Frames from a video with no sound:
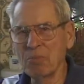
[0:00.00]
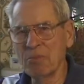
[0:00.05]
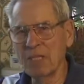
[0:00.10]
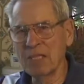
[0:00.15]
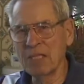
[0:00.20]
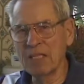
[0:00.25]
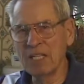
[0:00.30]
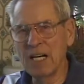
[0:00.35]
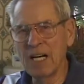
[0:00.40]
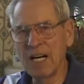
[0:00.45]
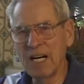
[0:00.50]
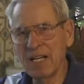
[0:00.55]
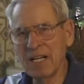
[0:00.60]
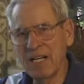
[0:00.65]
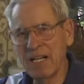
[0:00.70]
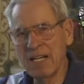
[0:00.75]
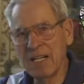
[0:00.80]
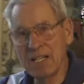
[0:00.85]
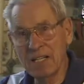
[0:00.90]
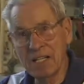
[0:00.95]
My dock,
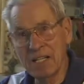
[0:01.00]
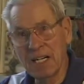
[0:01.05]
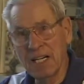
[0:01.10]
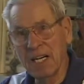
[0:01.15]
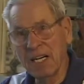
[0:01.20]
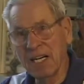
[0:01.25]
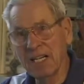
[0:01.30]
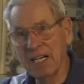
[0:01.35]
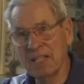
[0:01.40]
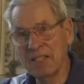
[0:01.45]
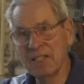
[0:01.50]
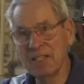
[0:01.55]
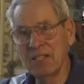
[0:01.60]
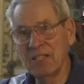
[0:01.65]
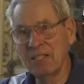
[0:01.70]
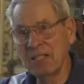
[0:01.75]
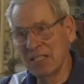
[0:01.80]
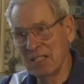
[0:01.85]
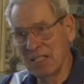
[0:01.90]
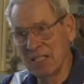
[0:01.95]
I had a dock out
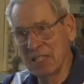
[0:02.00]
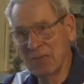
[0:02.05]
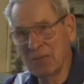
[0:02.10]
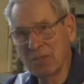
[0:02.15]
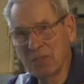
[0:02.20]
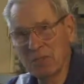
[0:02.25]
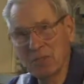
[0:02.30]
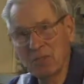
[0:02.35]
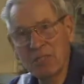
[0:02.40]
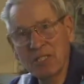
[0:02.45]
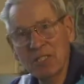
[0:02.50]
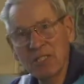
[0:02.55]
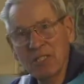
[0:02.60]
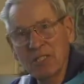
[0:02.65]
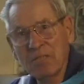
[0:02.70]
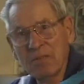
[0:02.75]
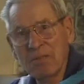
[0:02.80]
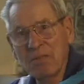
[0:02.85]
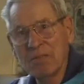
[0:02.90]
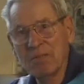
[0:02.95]
there. That thing was
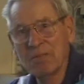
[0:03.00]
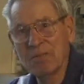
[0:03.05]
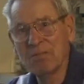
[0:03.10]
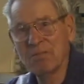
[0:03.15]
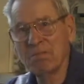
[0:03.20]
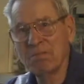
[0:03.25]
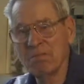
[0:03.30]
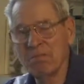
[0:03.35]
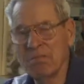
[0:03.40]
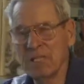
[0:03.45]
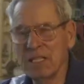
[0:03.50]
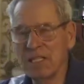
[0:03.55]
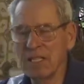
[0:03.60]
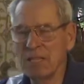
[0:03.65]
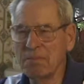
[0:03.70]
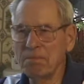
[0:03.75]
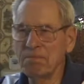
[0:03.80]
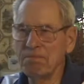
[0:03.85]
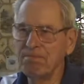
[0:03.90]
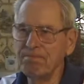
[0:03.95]
twisted and bent up.